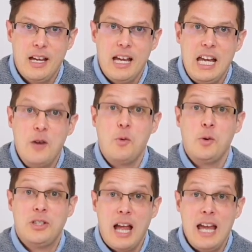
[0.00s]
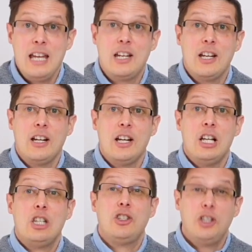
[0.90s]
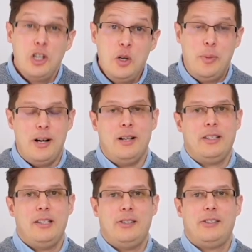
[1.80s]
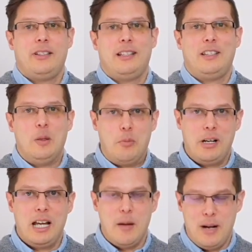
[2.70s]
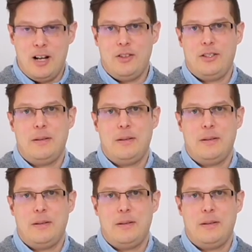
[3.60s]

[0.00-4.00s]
It will take two parties to bring it about.